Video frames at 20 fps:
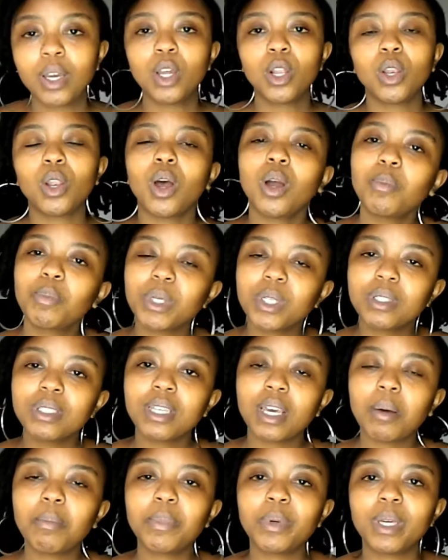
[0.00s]
Loc Build
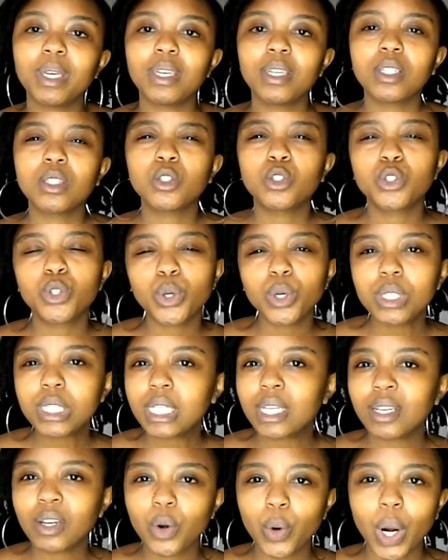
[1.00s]
Up is dirt
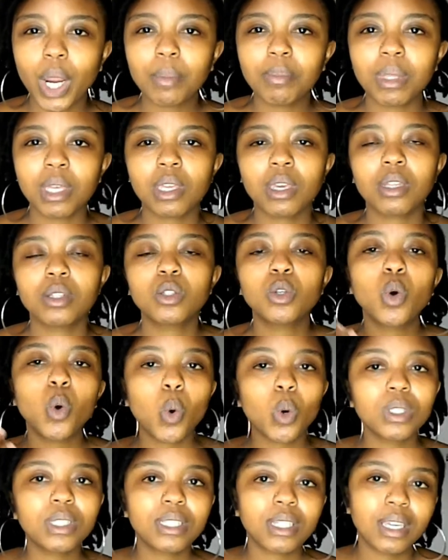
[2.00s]
and grime that gets
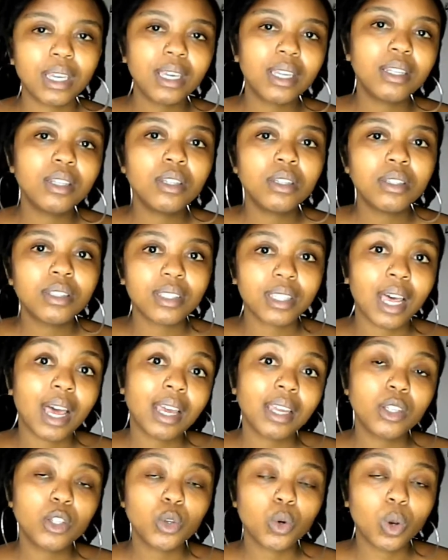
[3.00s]
caught
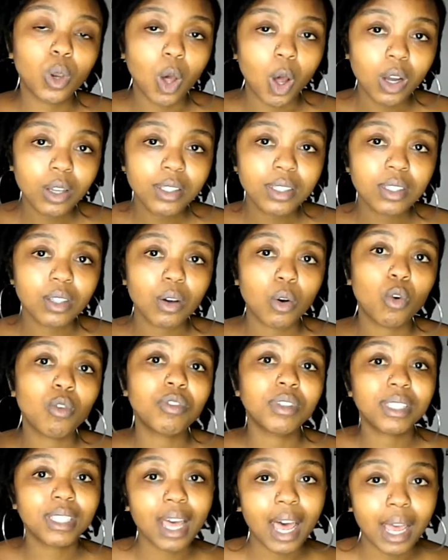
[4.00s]
inside your locks over
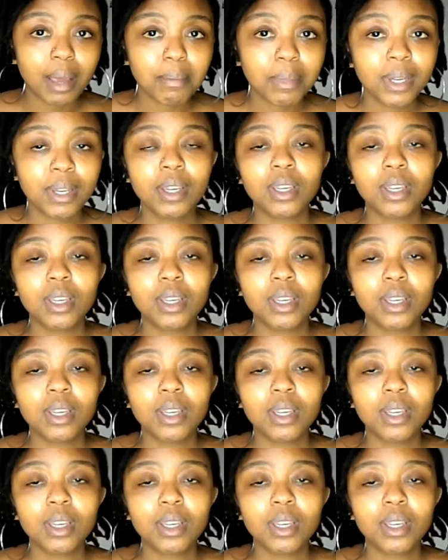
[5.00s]
time.